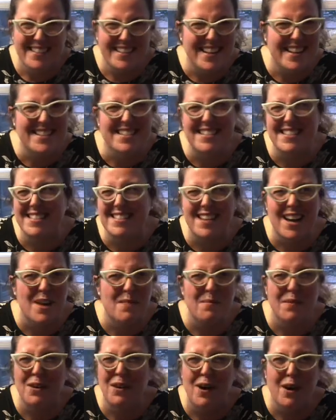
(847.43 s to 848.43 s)
Taste has
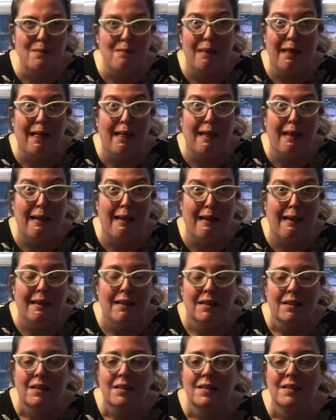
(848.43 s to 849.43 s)
got me all,
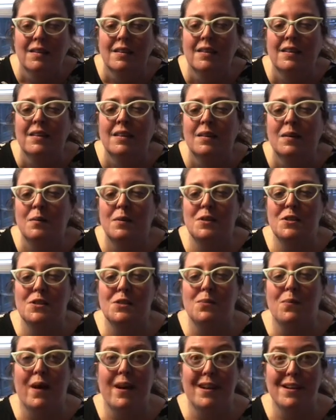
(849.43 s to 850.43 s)
which
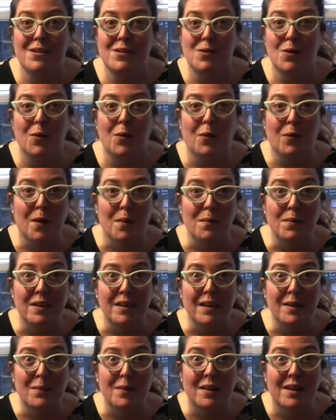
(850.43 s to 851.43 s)
is why it's so
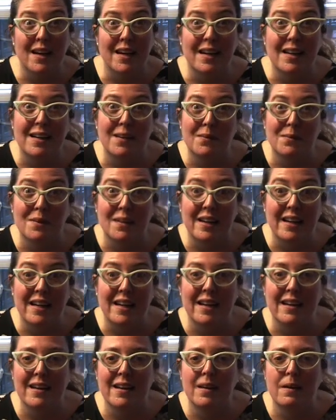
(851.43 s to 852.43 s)
crumbly when I
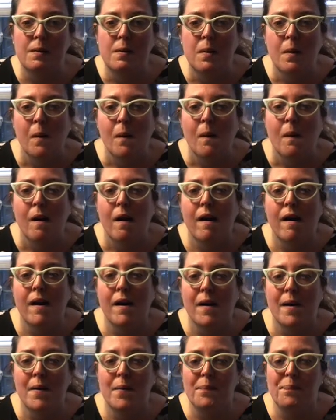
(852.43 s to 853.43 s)
eat it.
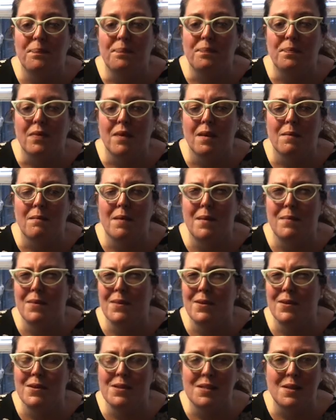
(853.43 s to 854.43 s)

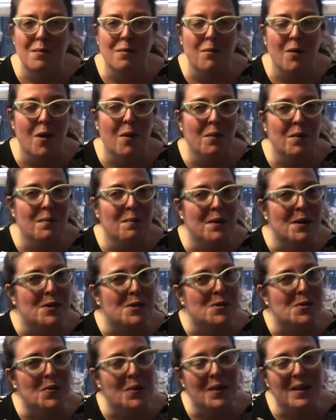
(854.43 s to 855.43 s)
Maybe there's something wrong with my
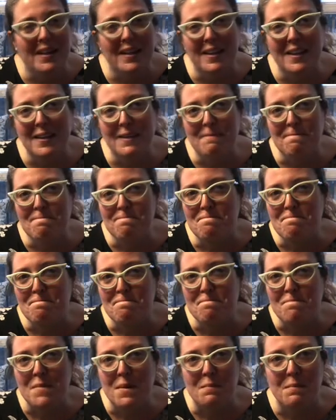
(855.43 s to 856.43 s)
shortening.
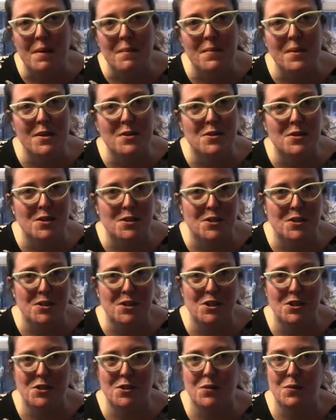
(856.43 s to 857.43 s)
Maybe you should have
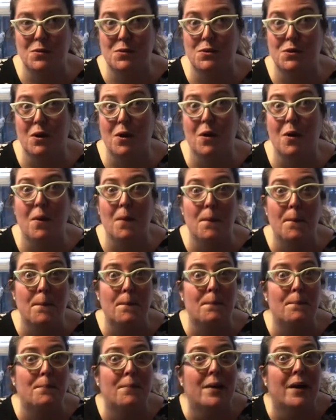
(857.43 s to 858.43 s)
just used all
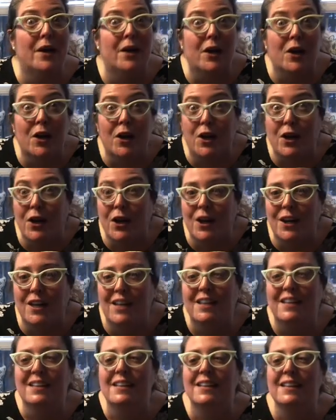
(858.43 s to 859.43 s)
butter.
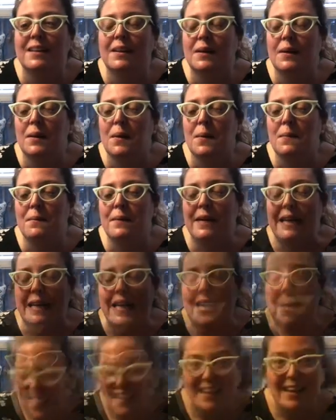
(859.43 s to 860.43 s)
But
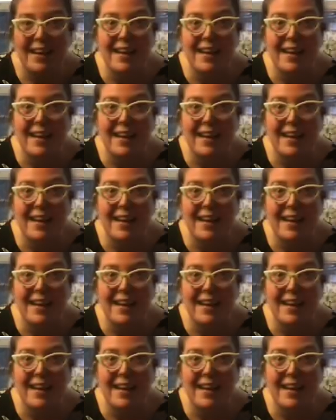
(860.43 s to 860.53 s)
yeah.